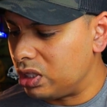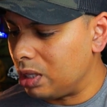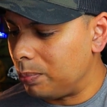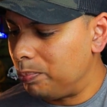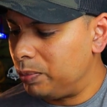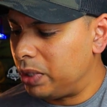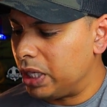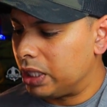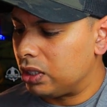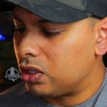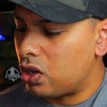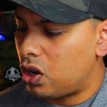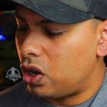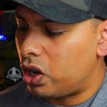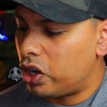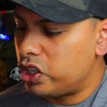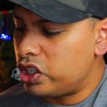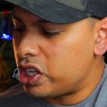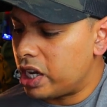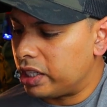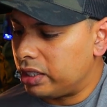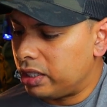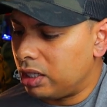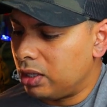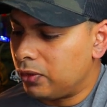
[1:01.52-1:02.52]
Zip
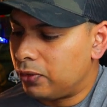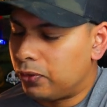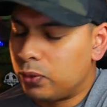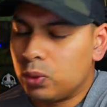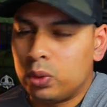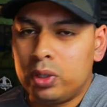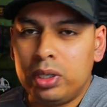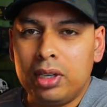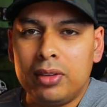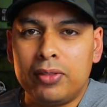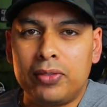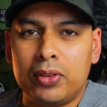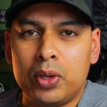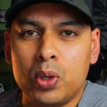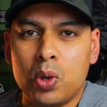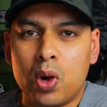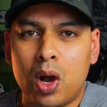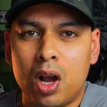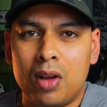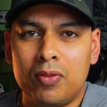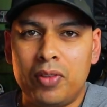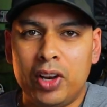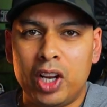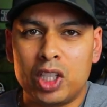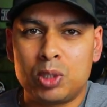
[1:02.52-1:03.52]
Technology, I did a full review
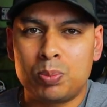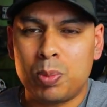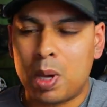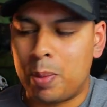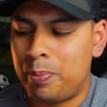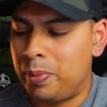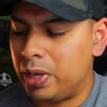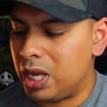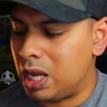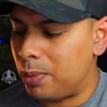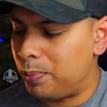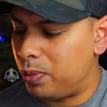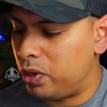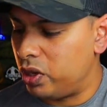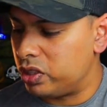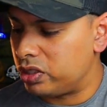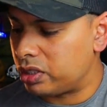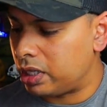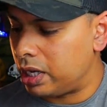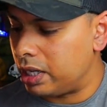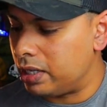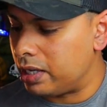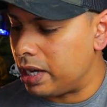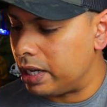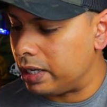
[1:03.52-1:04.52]
of it, it's popping up in your
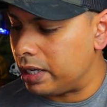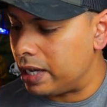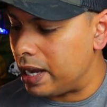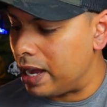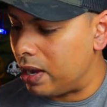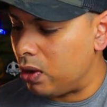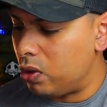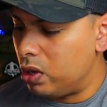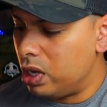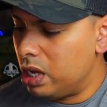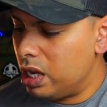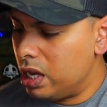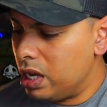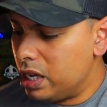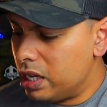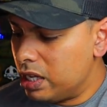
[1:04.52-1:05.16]
screen right now.